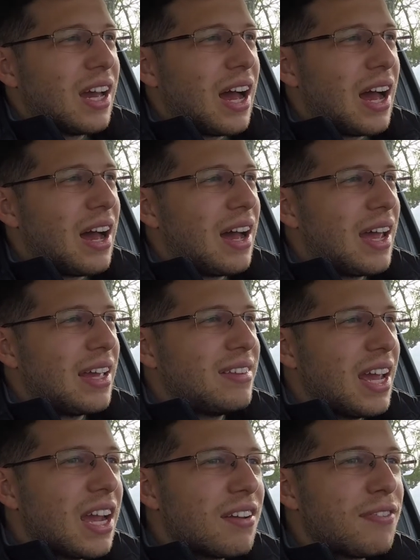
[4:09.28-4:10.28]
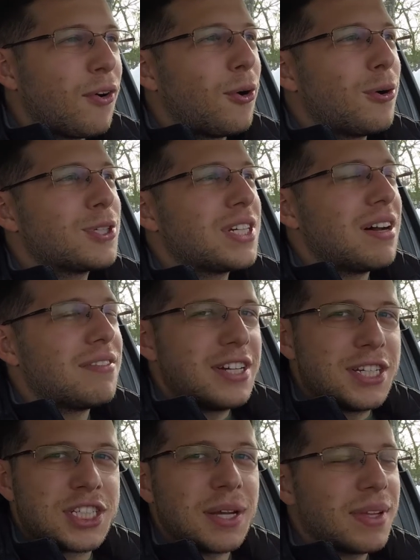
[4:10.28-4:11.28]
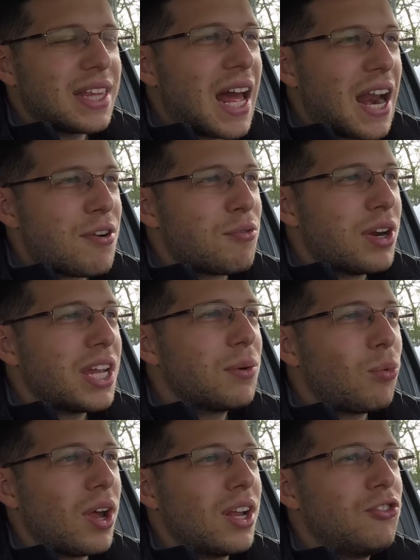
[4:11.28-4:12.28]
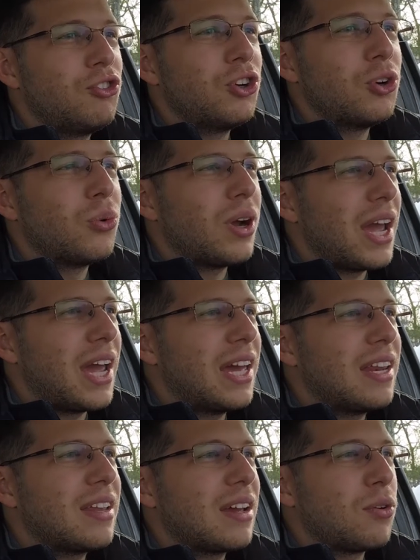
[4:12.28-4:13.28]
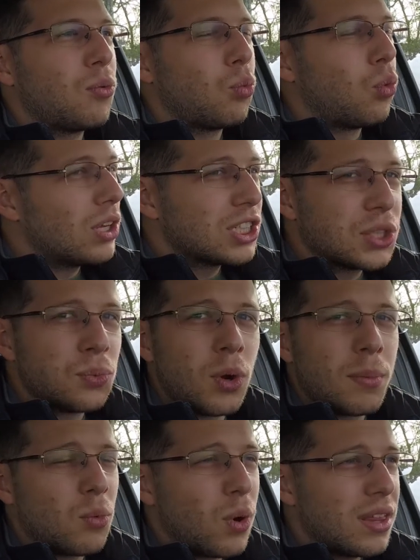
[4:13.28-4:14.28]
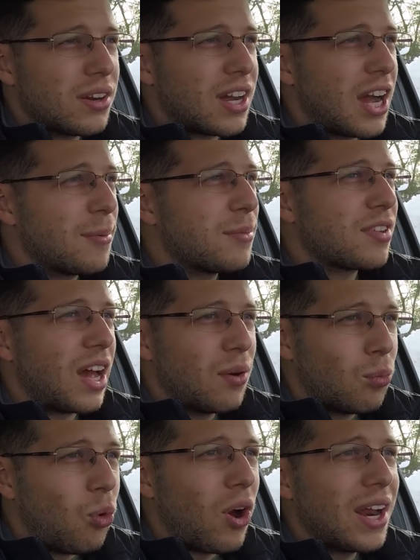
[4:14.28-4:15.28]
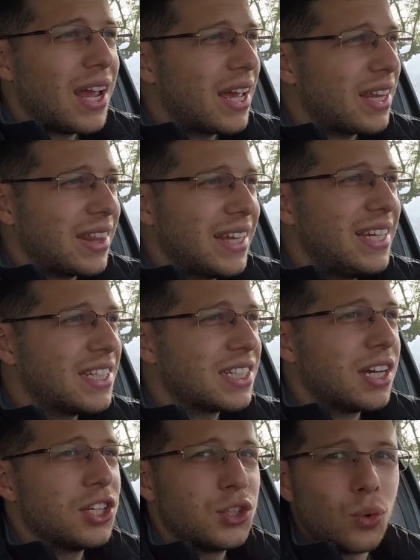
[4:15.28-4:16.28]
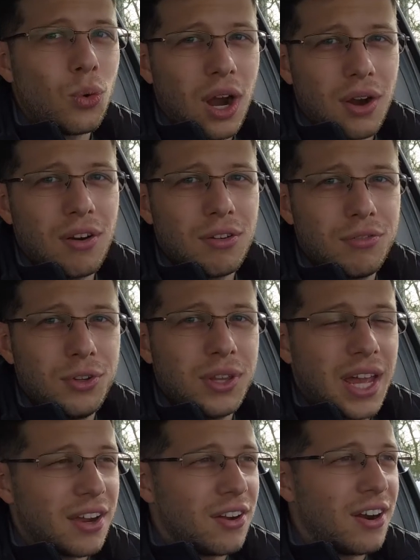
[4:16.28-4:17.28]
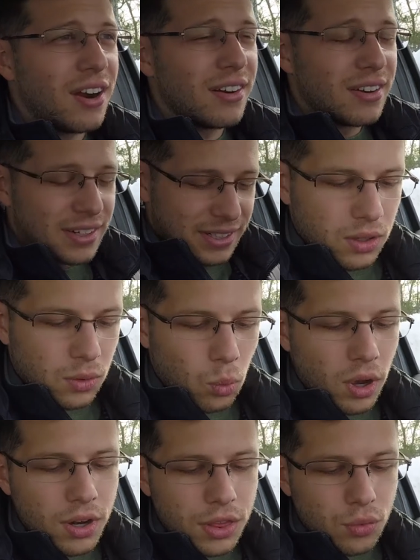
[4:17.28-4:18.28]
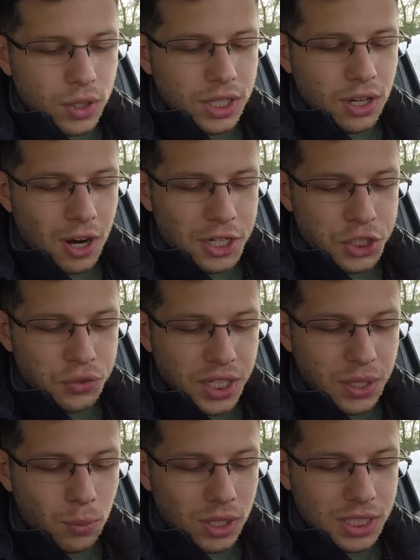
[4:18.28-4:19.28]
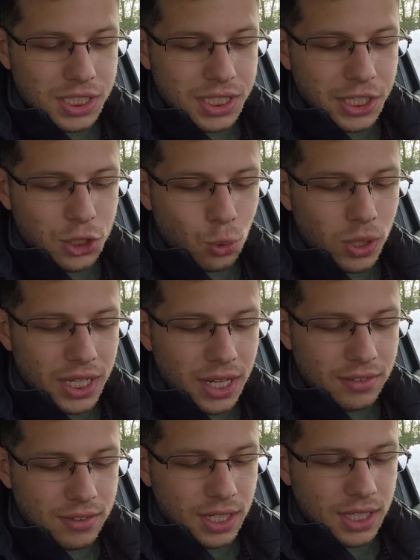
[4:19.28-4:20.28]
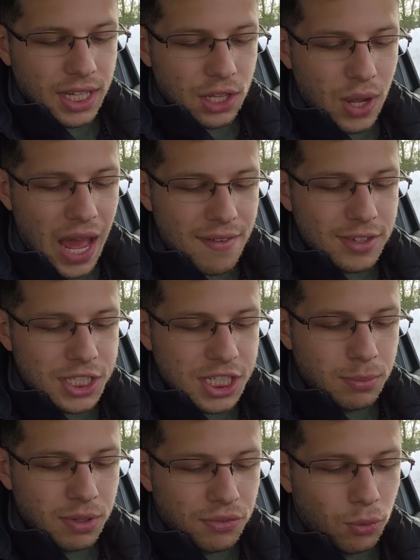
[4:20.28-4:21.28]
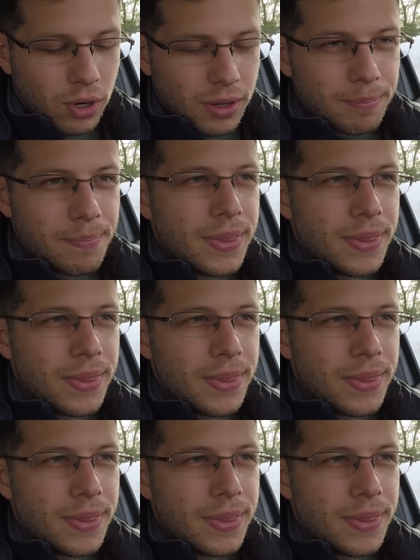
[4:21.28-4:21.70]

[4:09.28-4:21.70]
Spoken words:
and taking photos of, is something that I really want to do. And once the warmer weather comes, I want to at least do a walk around review of that car. What are three cars you really want to see in 2018 that you haven't seen before?